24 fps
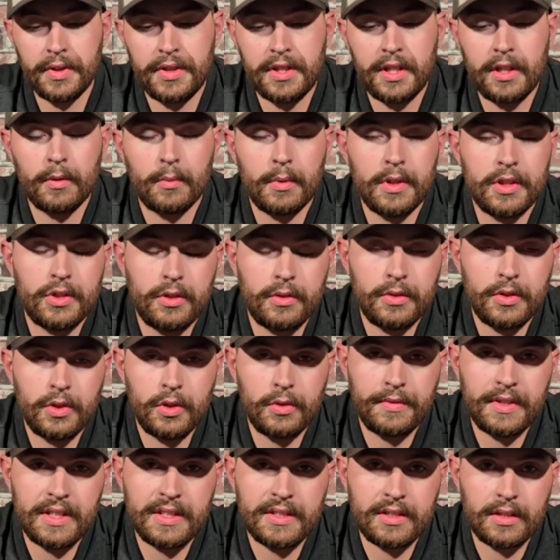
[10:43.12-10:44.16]
With the original
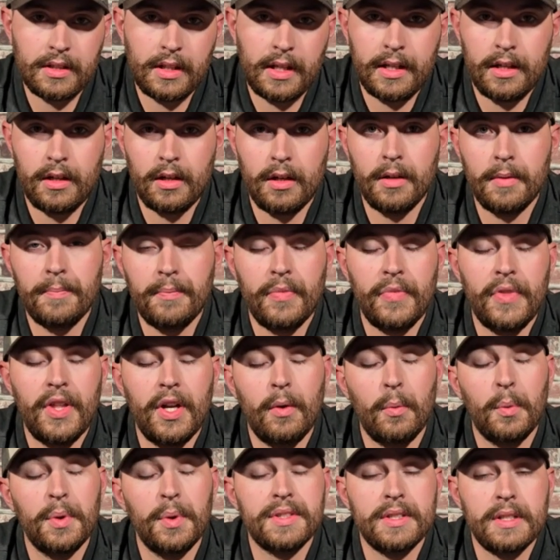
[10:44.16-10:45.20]
UV slider,
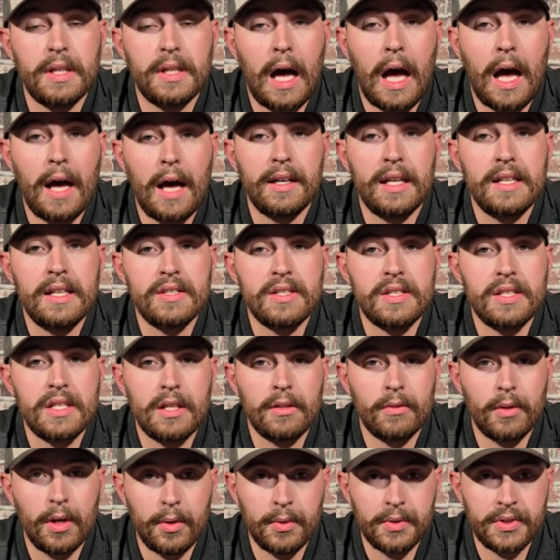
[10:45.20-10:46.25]
there was not a
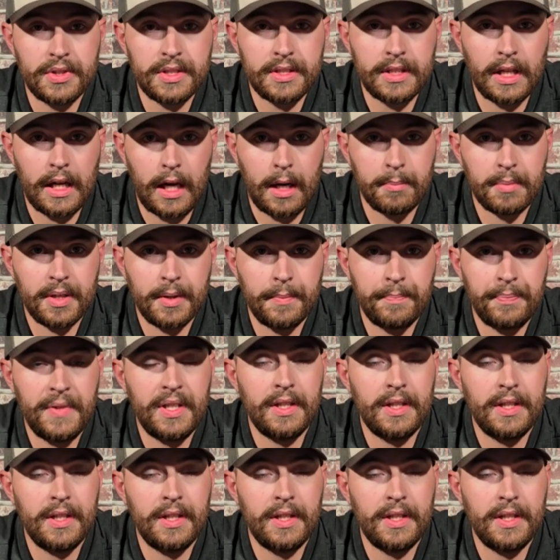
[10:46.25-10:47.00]
zero stop,